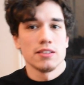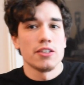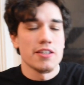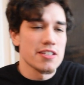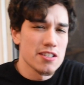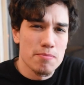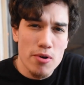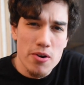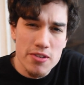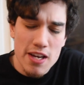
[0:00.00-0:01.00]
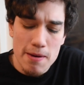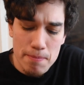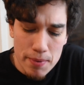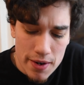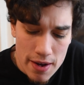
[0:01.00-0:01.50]
So this is a
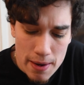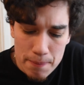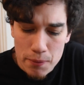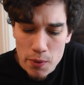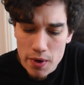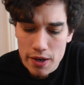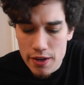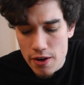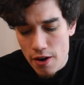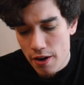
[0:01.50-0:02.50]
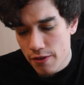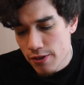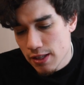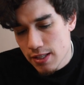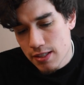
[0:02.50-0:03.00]
prototype, but we're working on
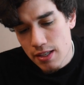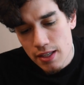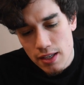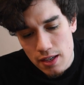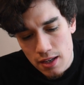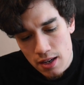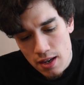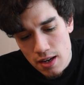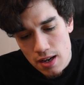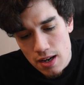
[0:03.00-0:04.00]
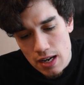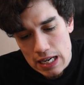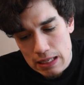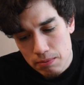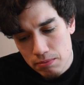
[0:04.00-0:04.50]
releasing
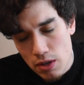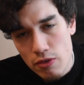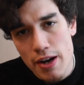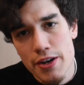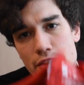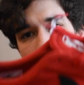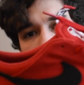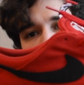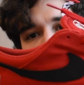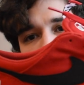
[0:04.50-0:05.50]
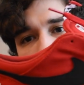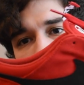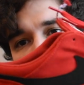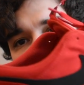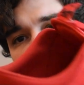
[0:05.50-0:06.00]
a render of
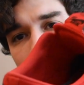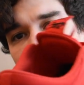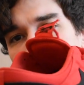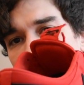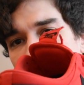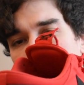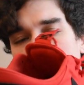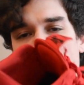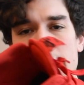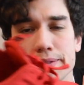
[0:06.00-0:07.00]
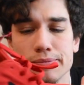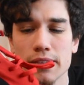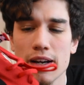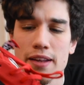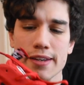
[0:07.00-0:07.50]
sneakers,
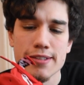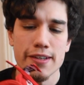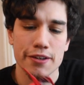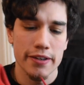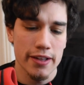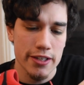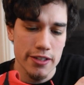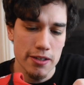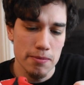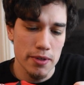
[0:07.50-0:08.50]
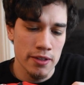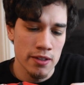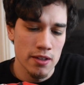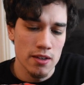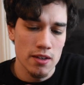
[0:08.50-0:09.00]
kind of like a sneaker collection, but
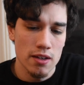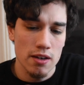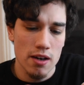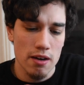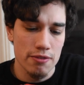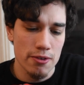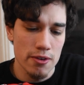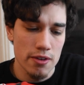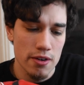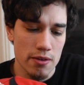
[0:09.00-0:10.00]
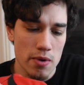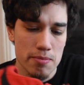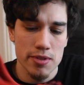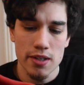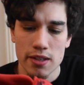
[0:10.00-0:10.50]
for their
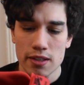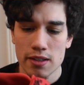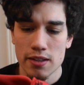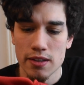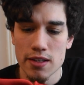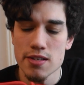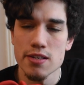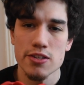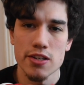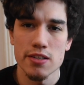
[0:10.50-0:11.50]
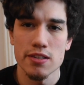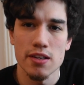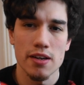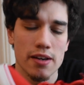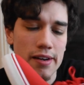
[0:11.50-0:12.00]
website. This is just
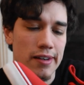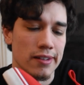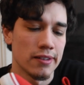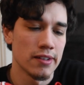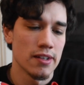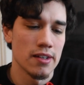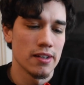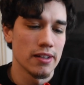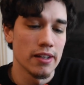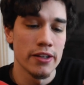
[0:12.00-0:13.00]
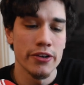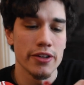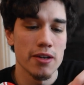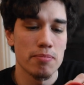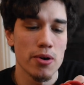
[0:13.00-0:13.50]

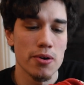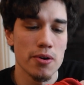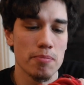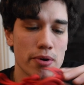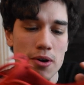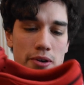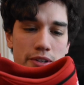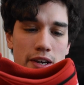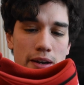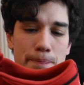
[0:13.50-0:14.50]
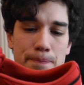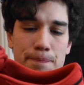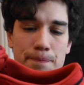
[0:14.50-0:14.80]
literally a prototype.